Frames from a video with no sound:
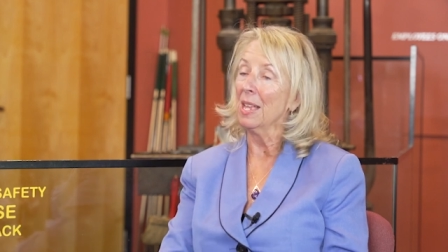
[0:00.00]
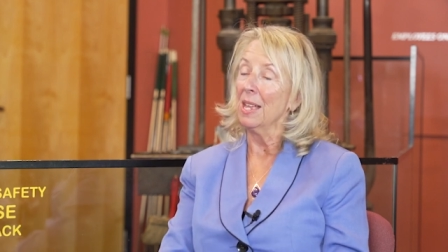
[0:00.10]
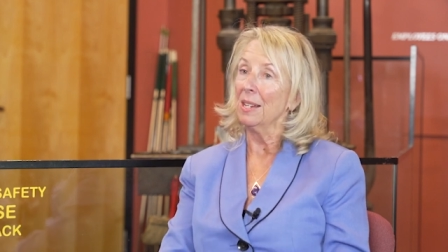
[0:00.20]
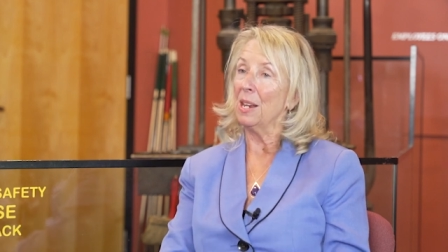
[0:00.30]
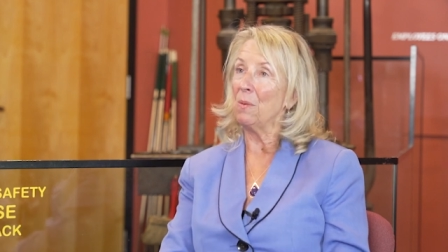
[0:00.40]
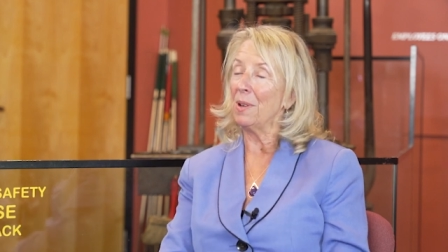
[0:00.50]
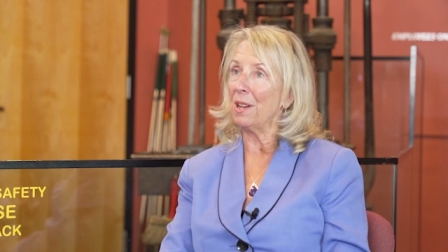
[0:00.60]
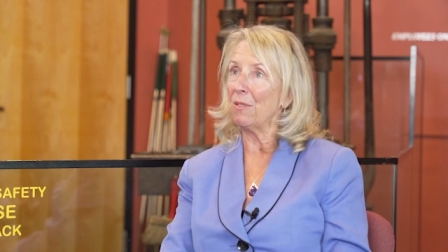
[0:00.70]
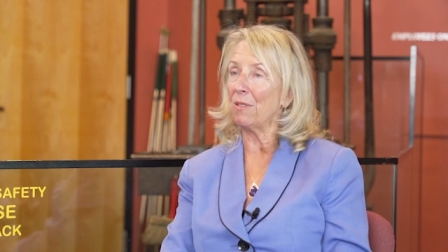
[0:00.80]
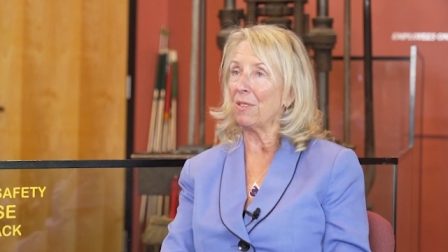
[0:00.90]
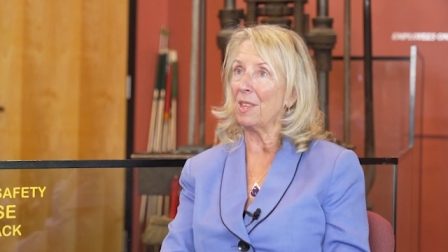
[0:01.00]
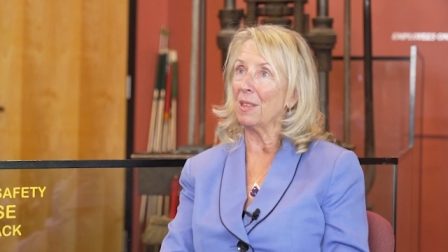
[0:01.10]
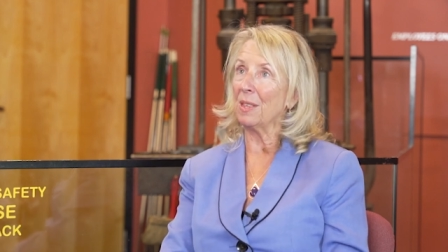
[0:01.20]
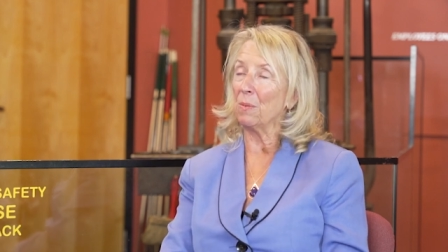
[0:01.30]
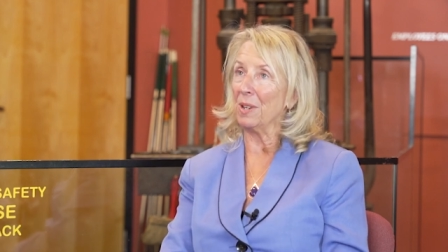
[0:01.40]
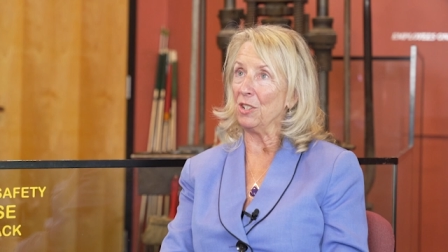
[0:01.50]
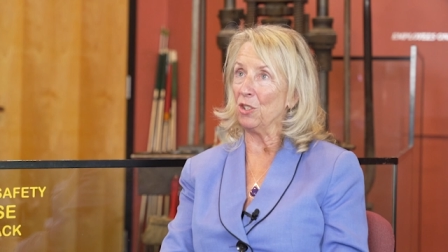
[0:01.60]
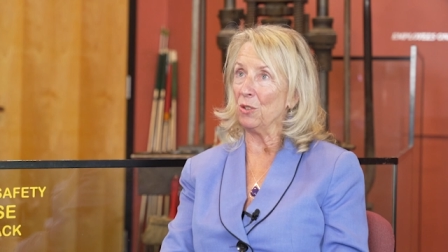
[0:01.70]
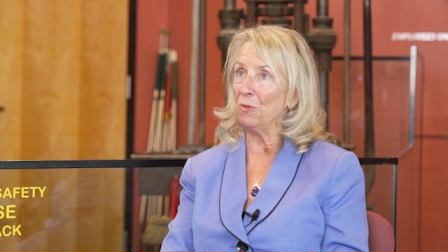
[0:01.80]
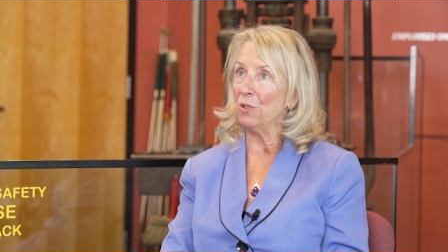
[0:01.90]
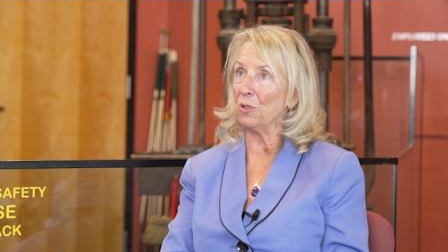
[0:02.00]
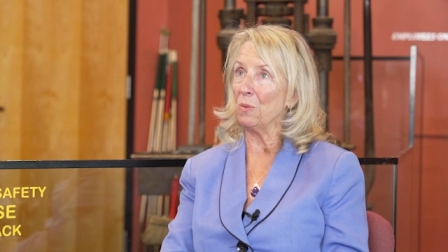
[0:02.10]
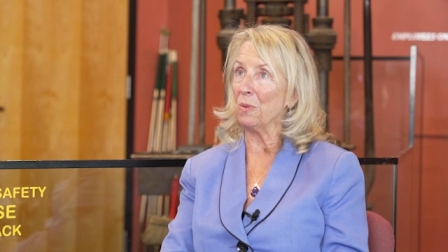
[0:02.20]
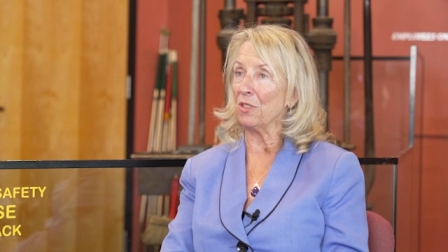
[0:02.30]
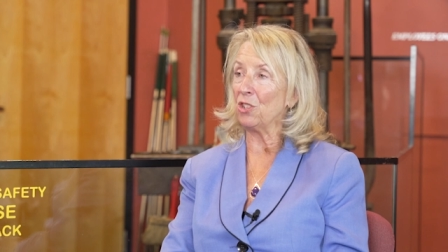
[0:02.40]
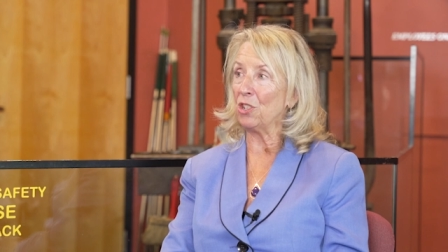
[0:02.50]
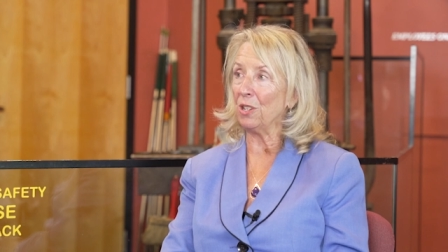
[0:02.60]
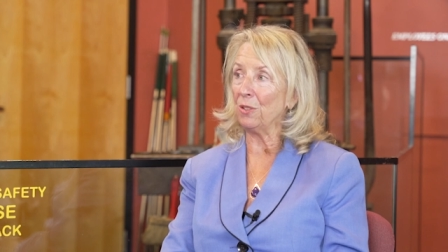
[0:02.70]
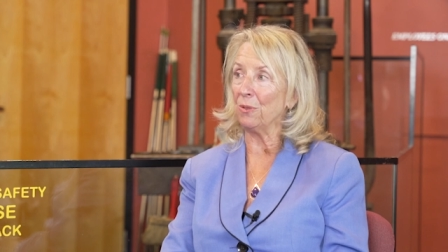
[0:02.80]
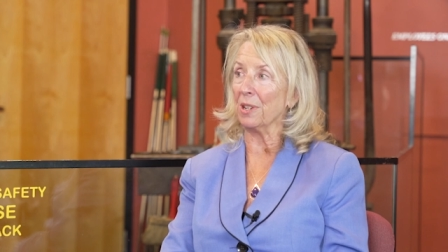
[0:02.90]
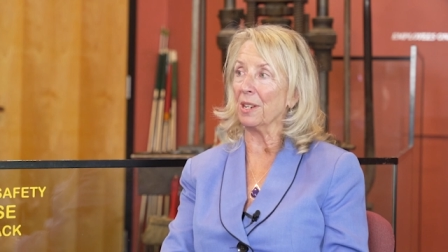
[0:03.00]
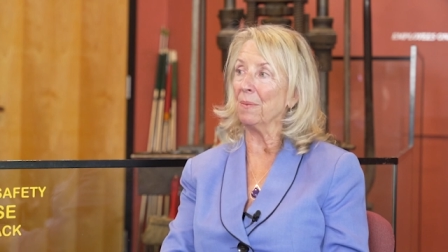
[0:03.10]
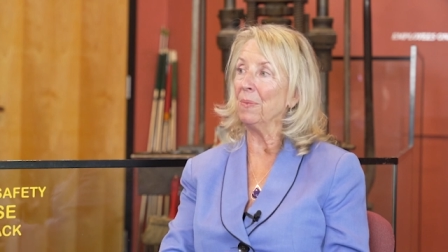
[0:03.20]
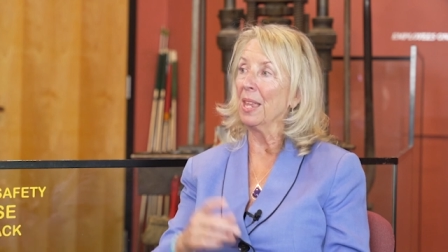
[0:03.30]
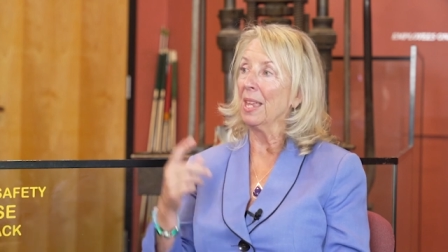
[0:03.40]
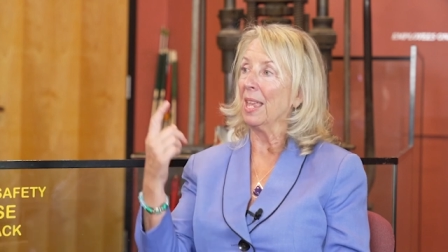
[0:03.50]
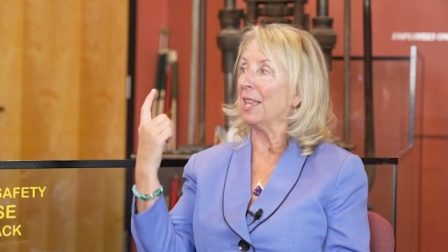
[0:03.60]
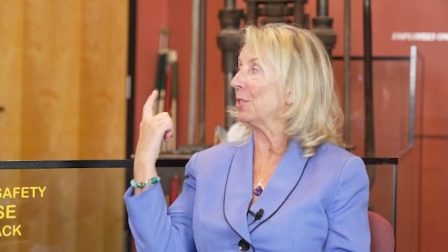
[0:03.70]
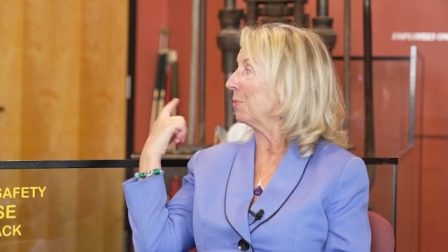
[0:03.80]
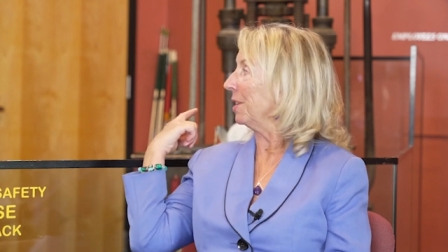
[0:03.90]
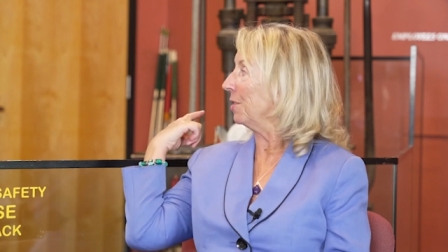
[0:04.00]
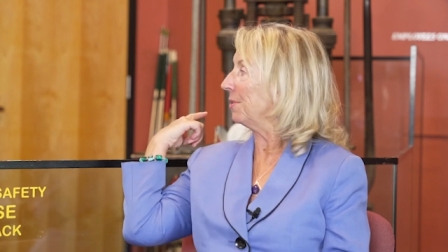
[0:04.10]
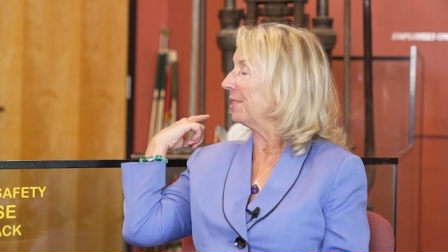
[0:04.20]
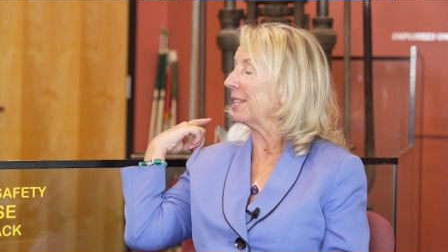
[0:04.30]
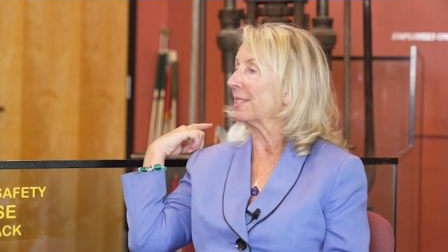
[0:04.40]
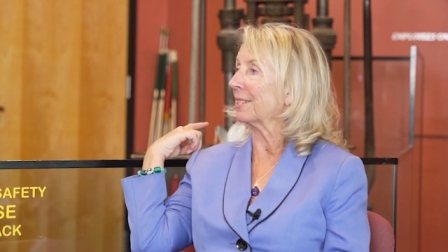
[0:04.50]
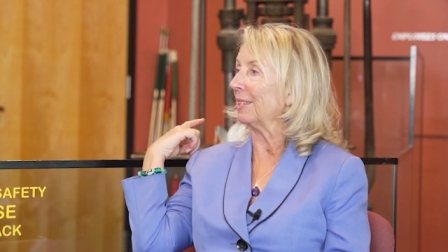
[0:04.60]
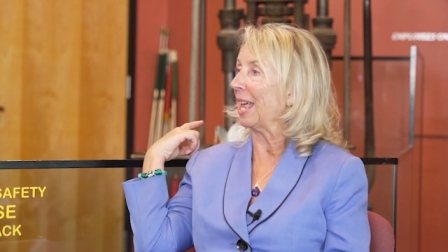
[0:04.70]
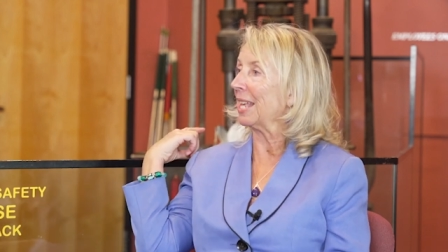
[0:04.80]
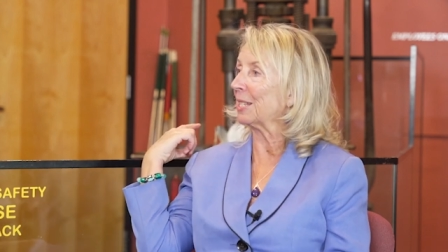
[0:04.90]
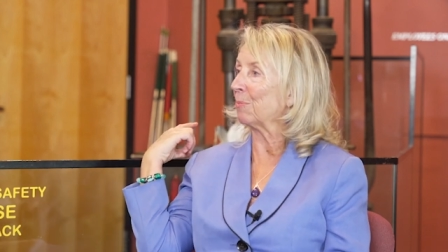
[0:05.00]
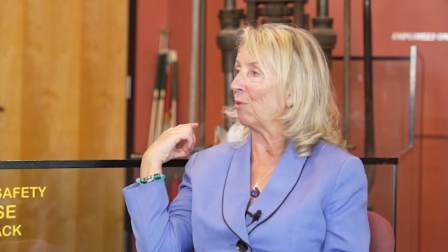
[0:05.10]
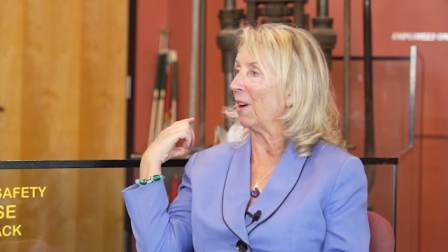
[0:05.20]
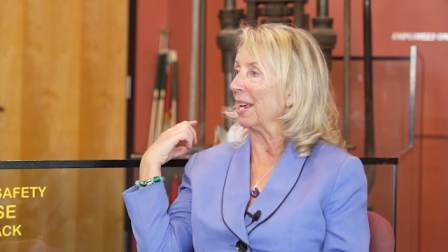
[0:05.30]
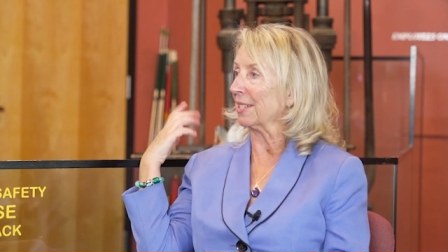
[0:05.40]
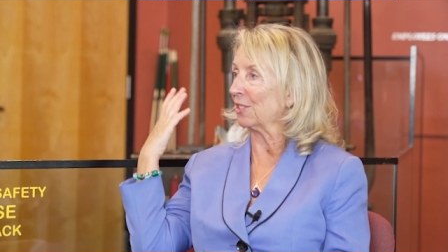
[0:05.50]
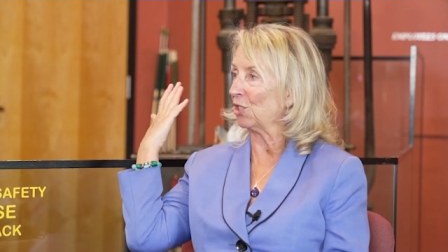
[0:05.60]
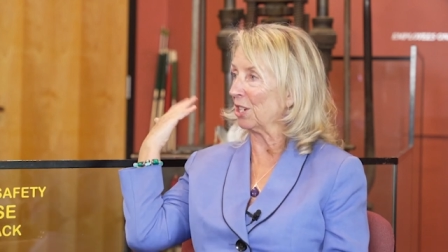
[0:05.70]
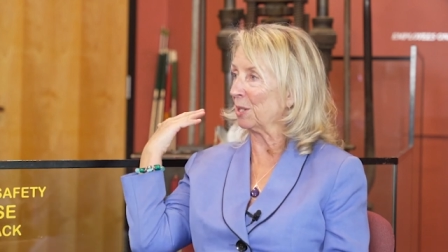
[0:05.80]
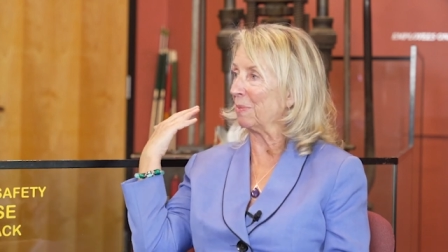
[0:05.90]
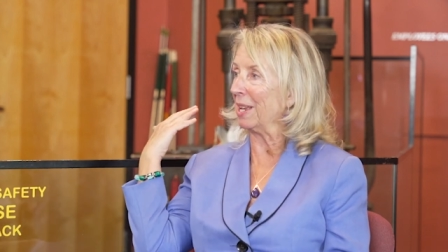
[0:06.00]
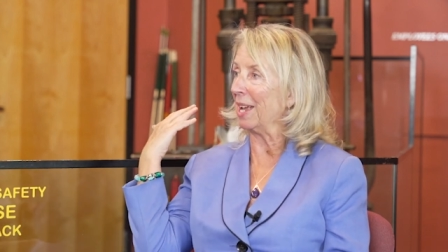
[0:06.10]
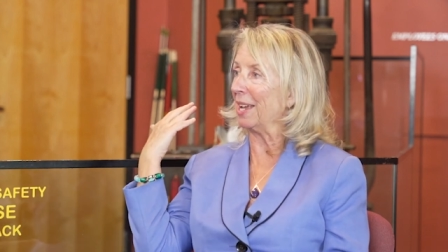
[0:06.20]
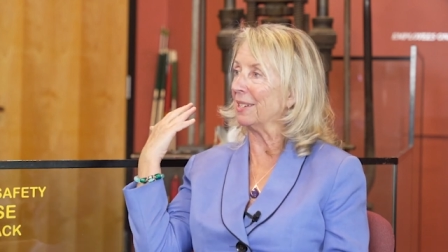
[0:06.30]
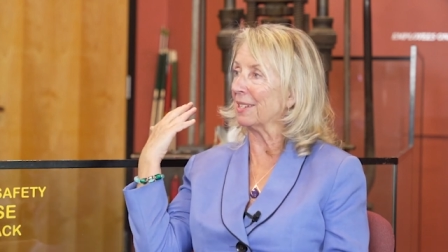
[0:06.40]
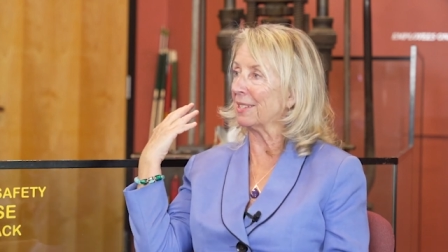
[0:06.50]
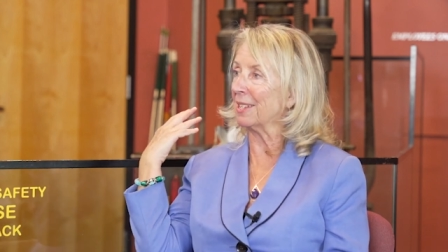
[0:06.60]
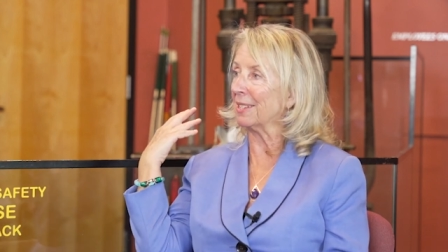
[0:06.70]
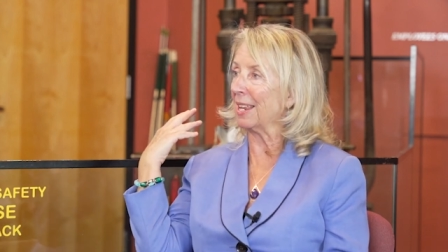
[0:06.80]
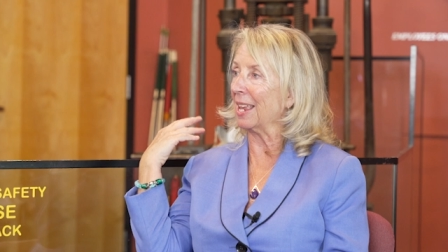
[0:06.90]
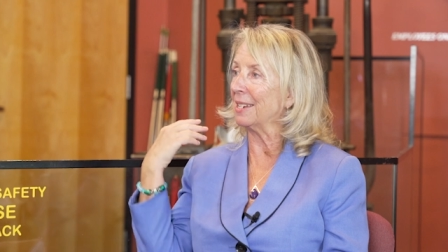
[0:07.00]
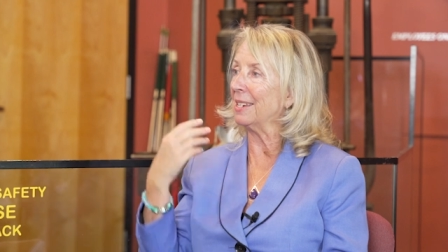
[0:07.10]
Mm-hmm. Now, one other thing that we do do with children is we use this this press just behind us, uh-huh.